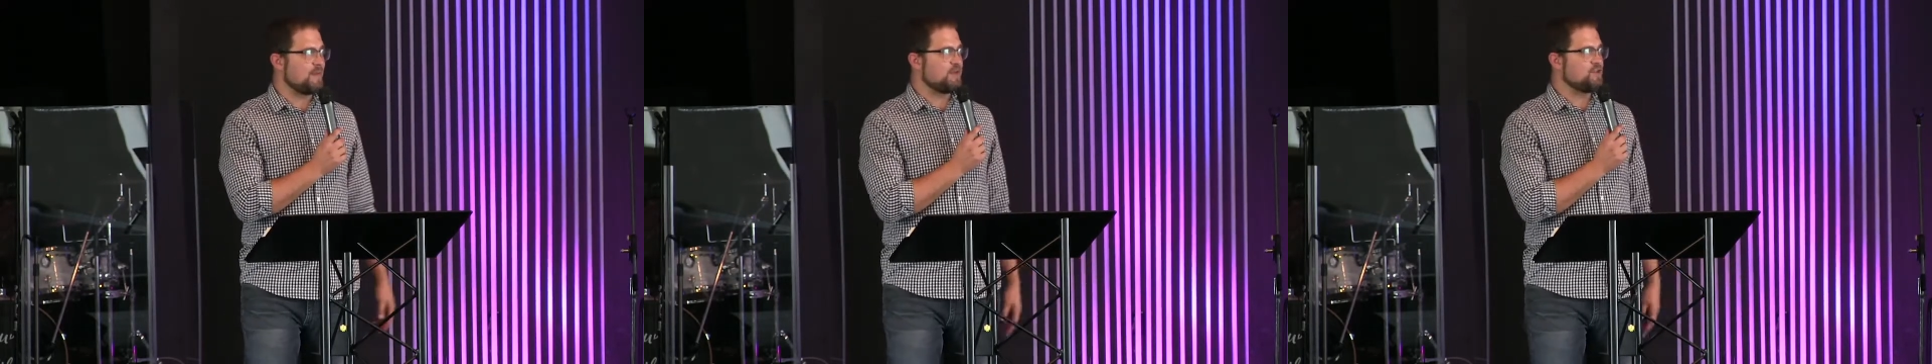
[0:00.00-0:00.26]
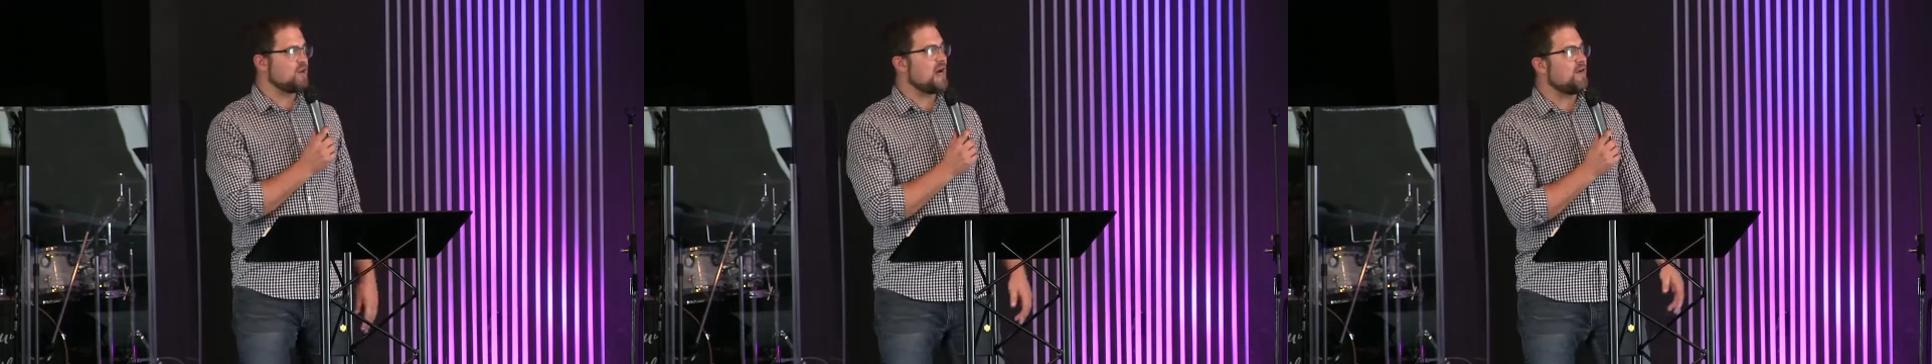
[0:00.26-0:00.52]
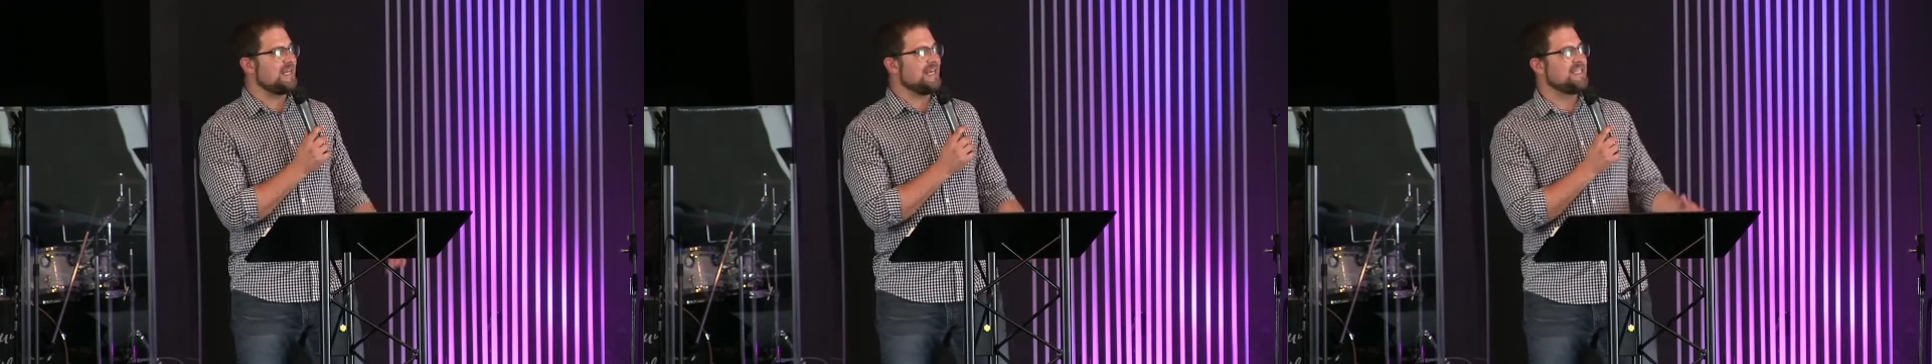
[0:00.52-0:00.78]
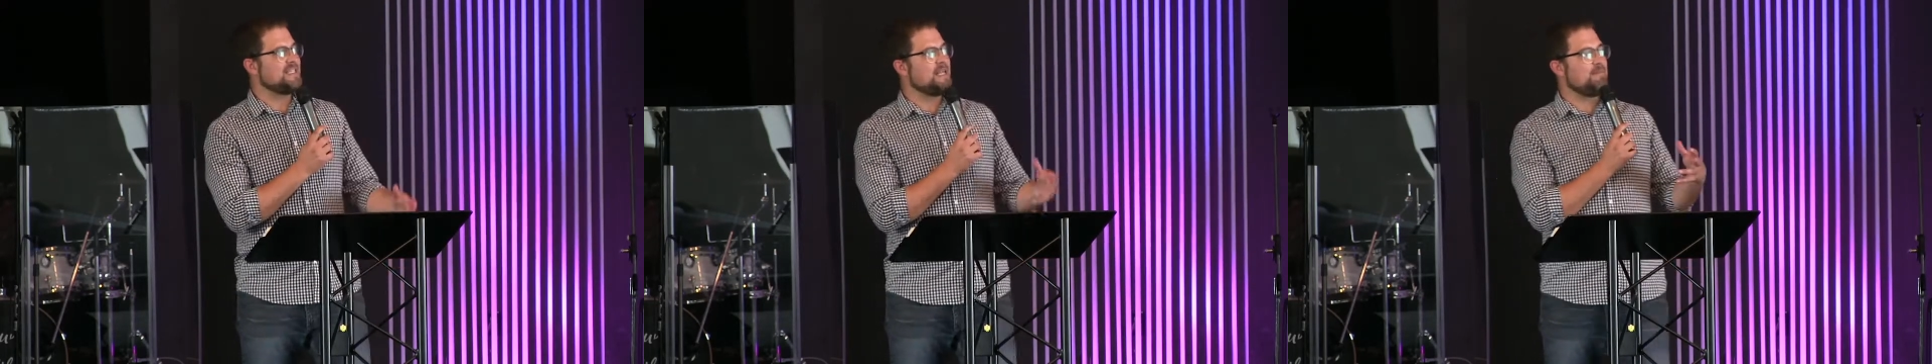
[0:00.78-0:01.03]
A drought
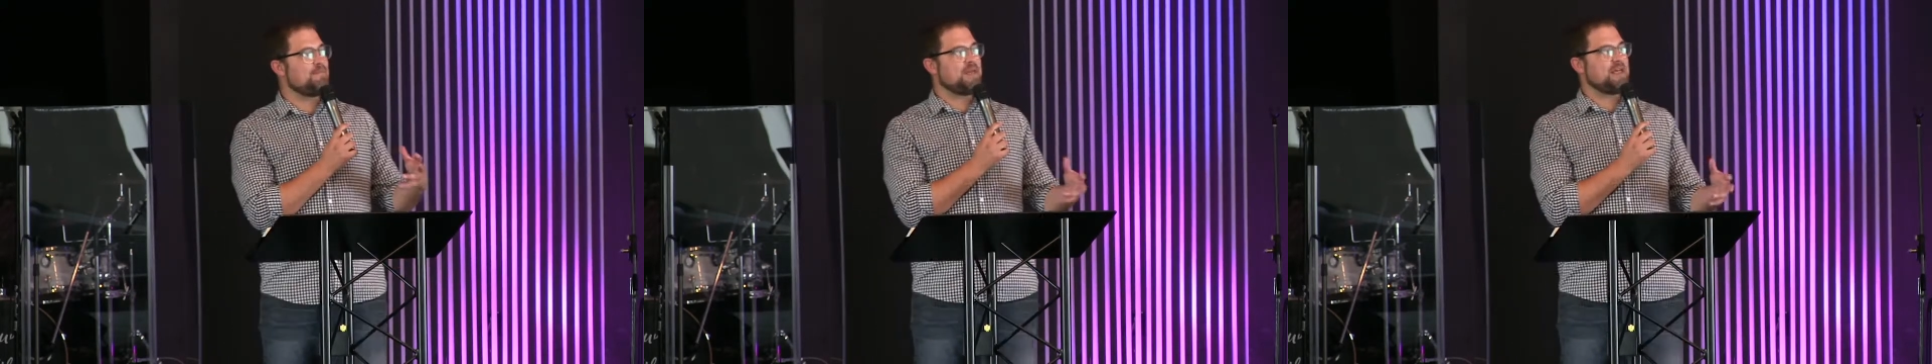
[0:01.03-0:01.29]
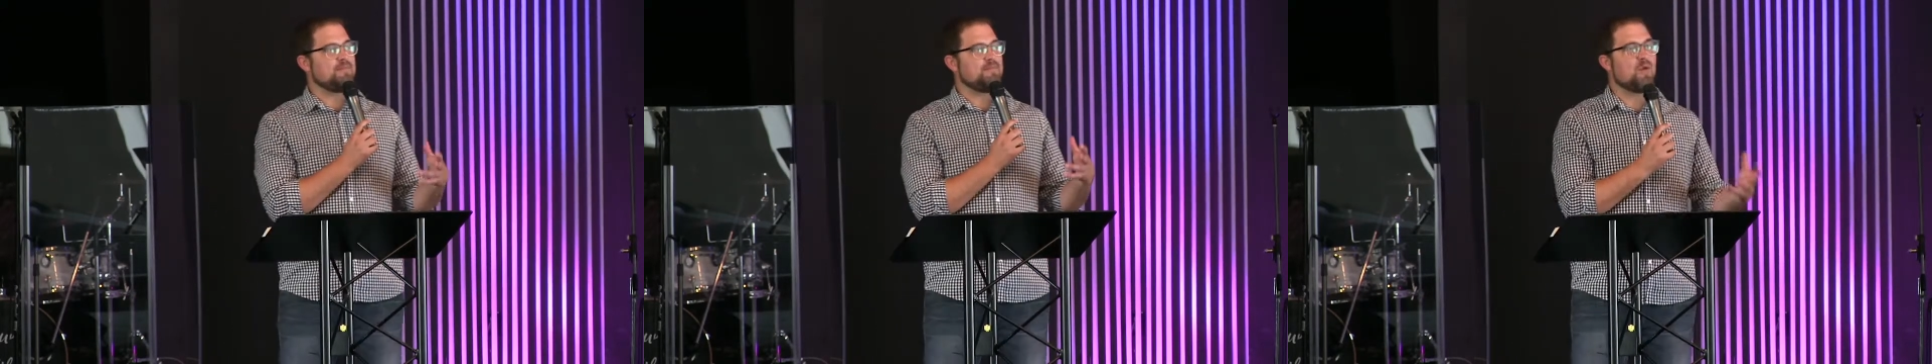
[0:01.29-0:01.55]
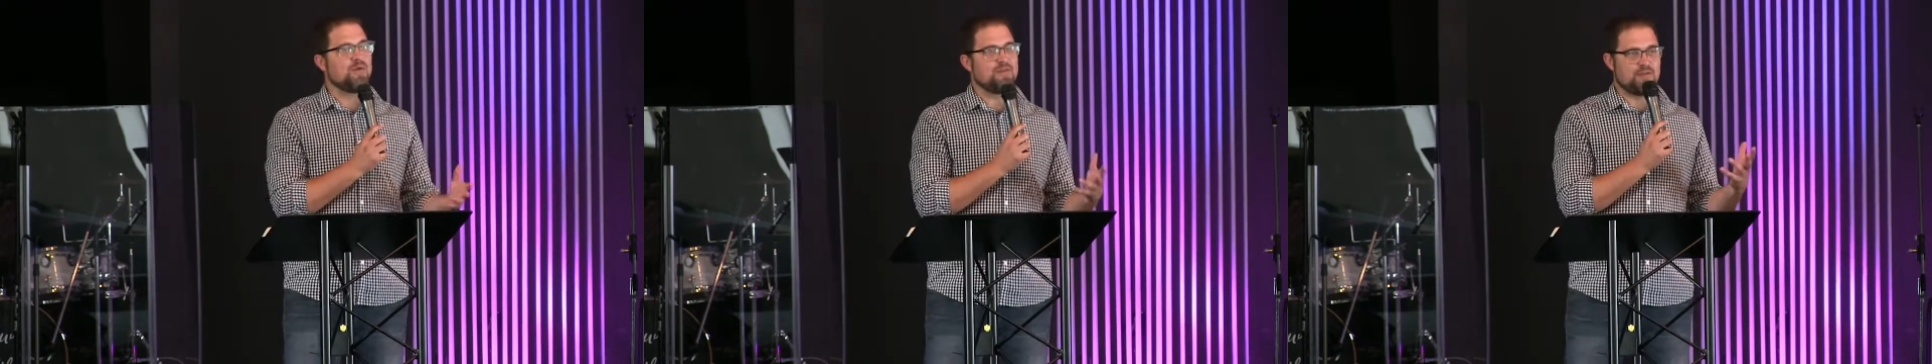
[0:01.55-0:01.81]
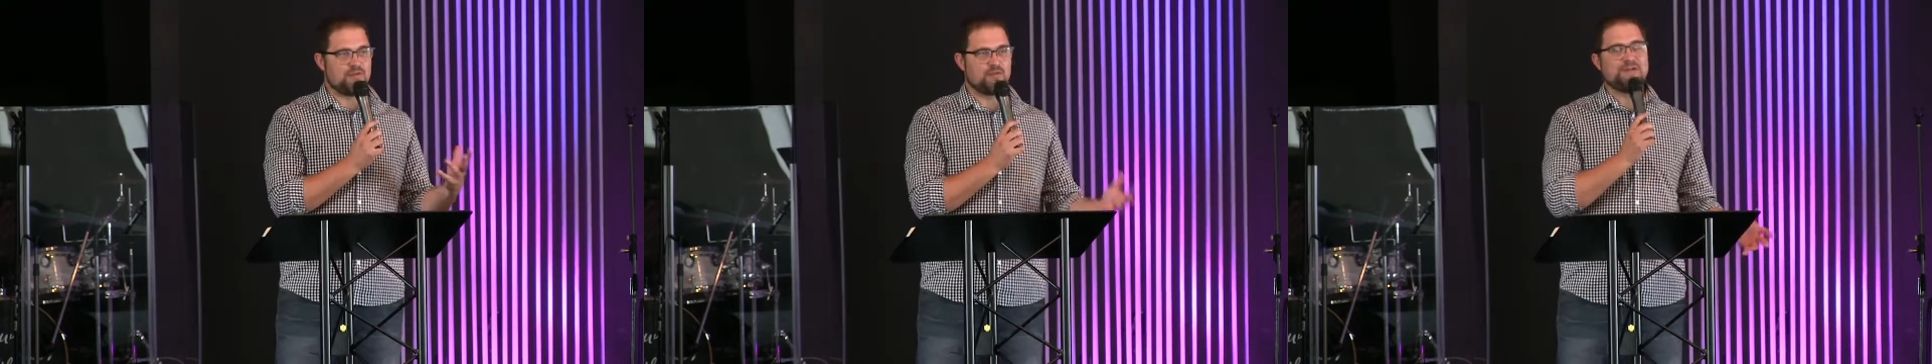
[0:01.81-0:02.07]
ended up being more than
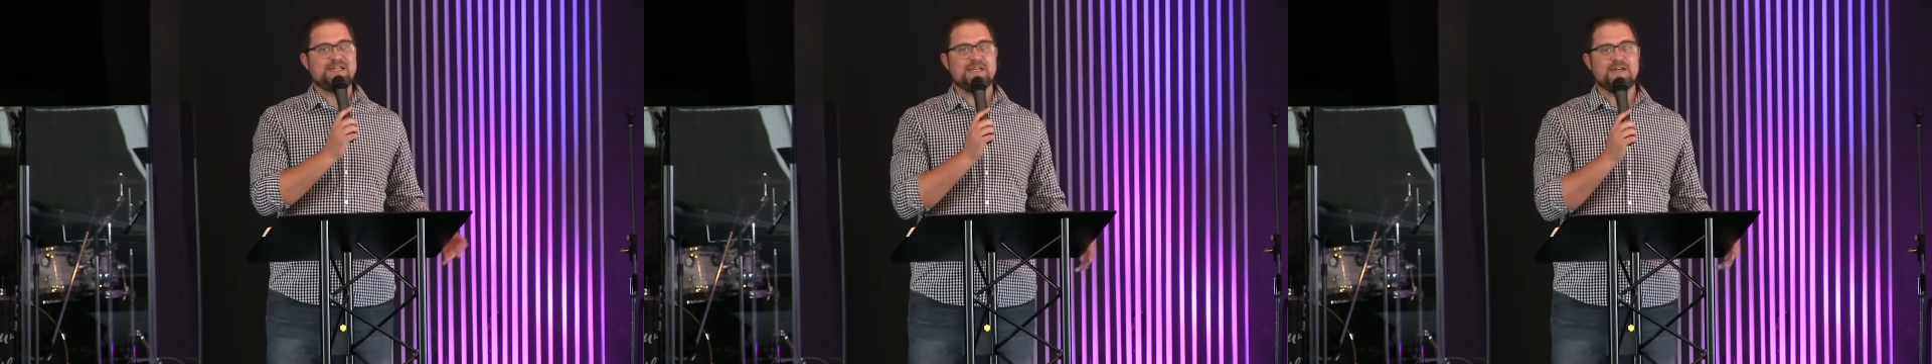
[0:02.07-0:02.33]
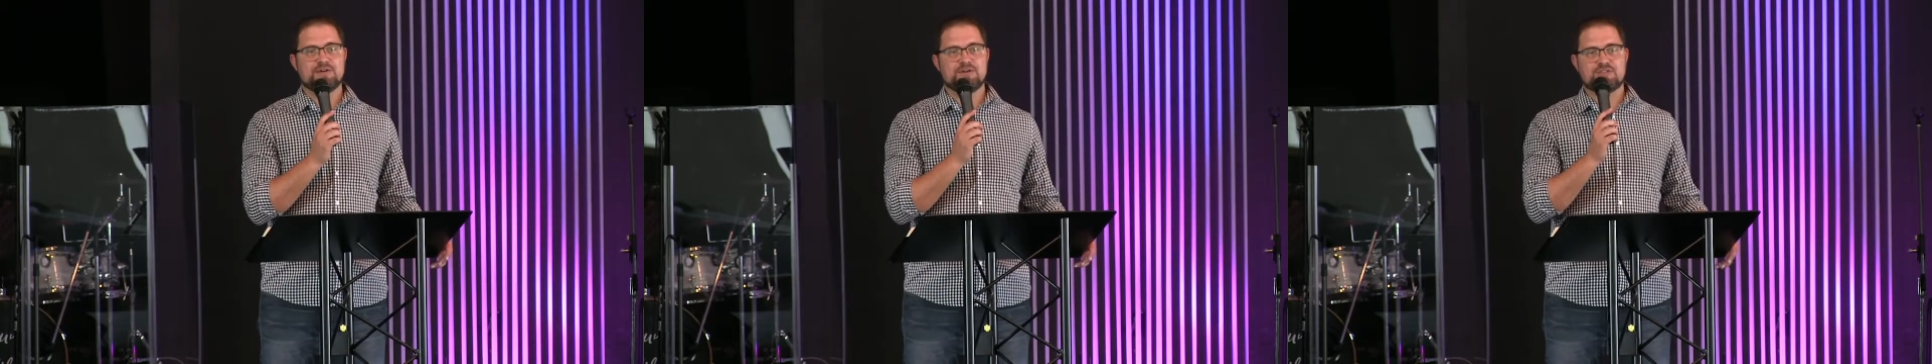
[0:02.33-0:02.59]
3 years